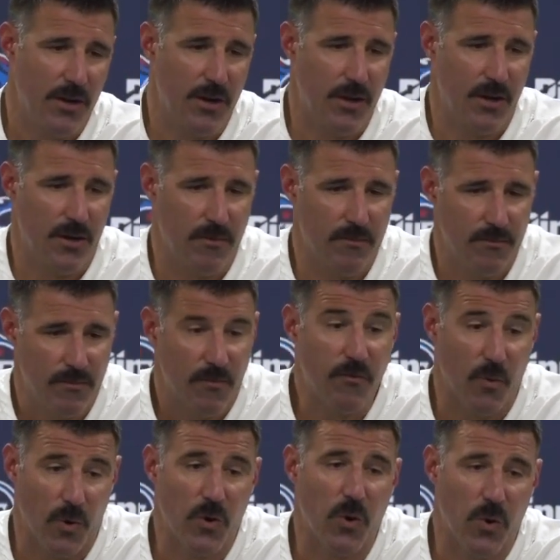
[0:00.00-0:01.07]
um,
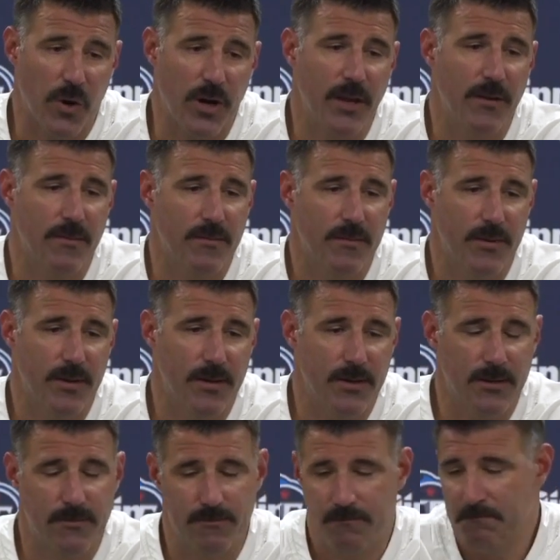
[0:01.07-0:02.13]
for Corey.
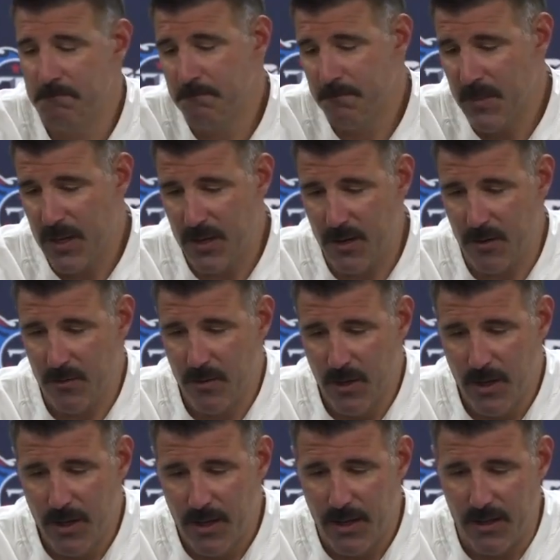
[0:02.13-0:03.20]
Um, you
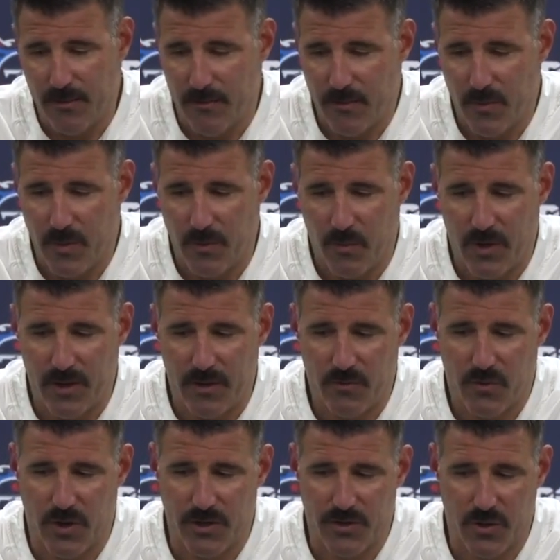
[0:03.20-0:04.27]
know, we, we,
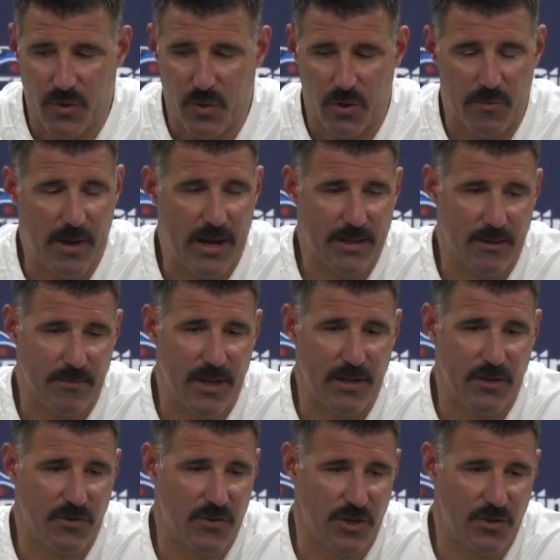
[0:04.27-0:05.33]
trust the quarterback to make
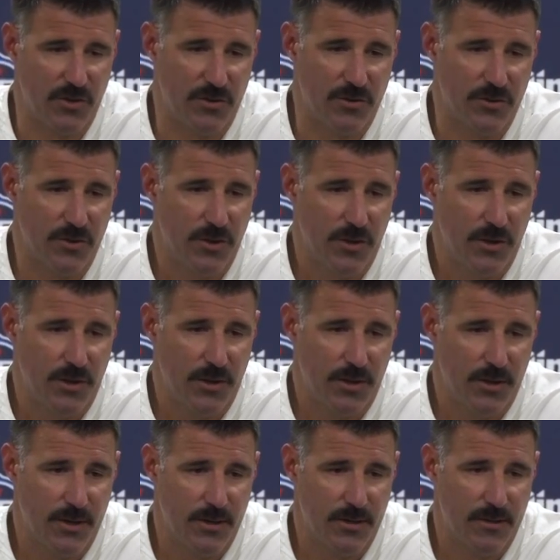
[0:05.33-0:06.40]
decisions,
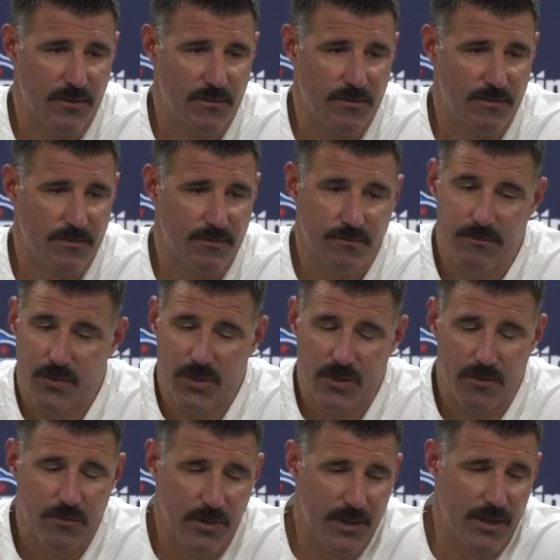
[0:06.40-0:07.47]
uh, you know,
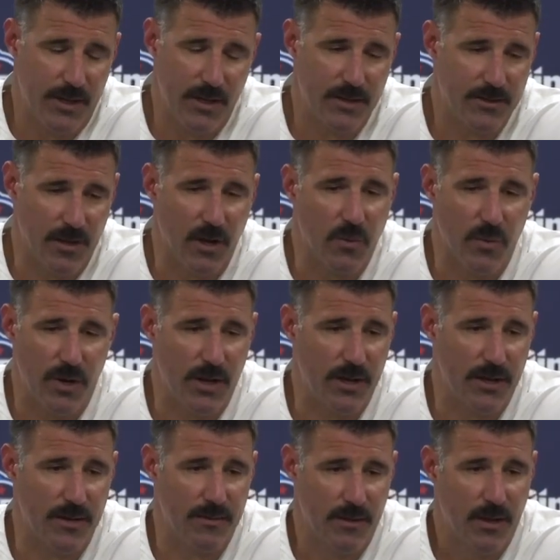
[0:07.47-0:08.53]
and then he stuck with it.
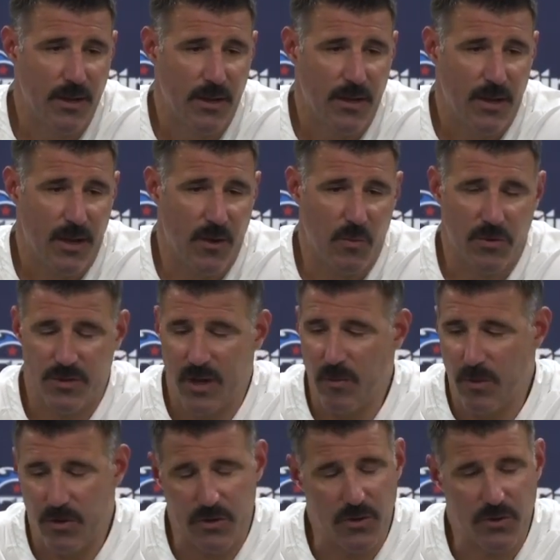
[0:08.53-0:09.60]
and and was
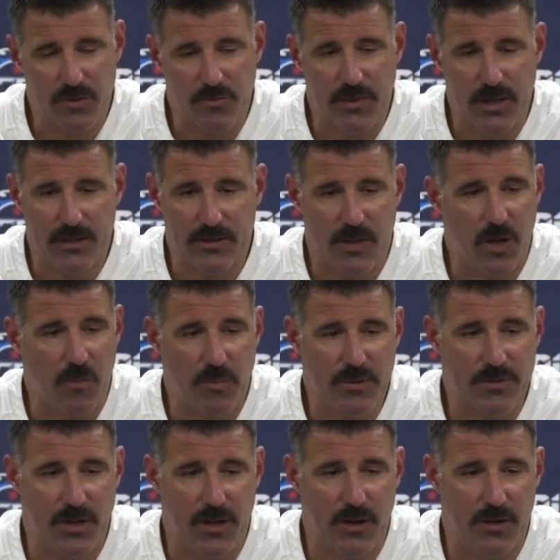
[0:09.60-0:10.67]
able to do some things to help us
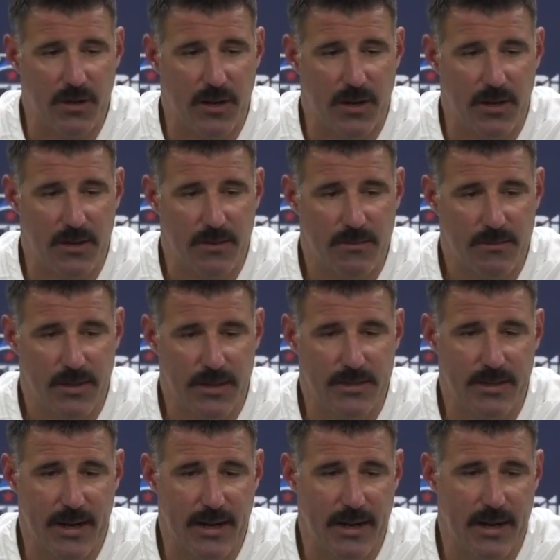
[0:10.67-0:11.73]
there uh, in the
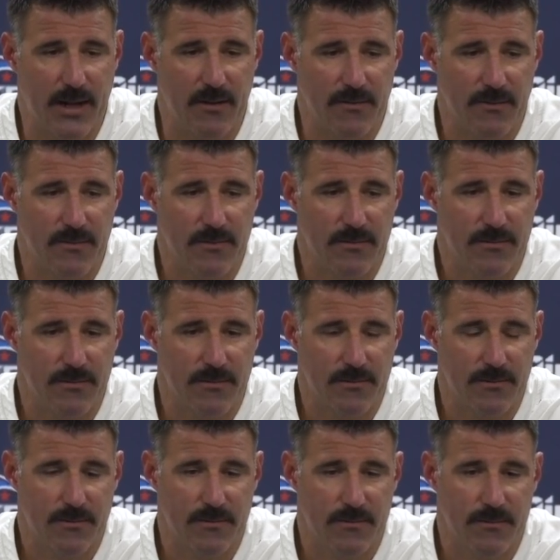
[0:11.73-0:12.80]
second half. Are these
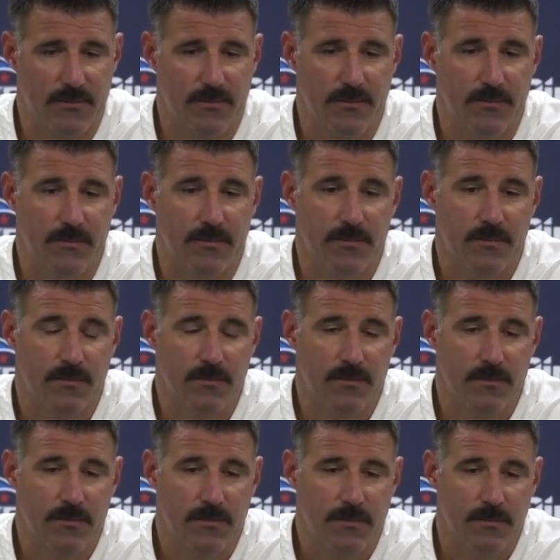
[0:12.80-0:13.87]
guys responding to you
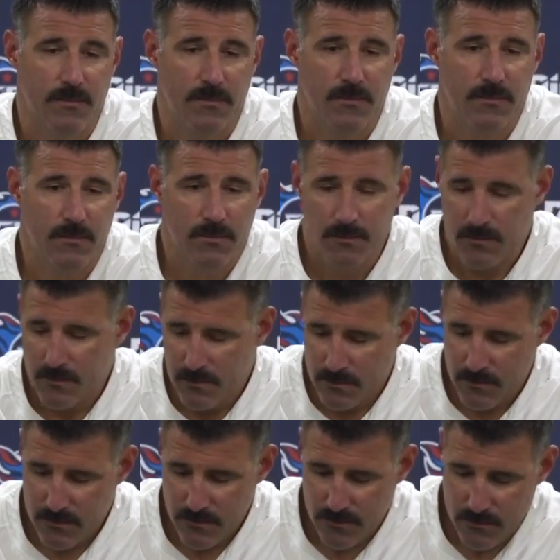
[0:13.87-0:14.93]
the way you expect them
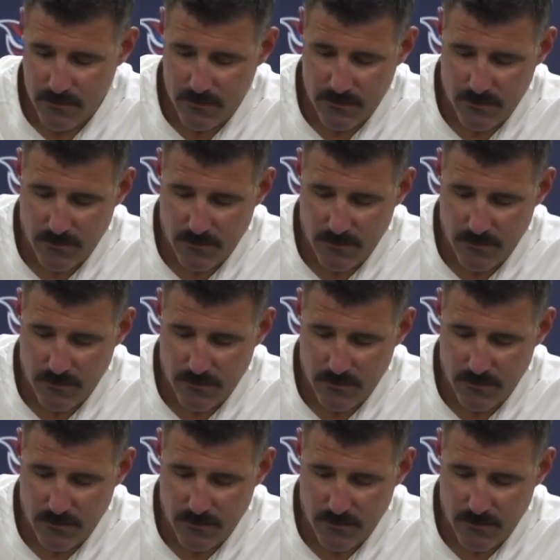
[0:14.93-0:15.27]
to? The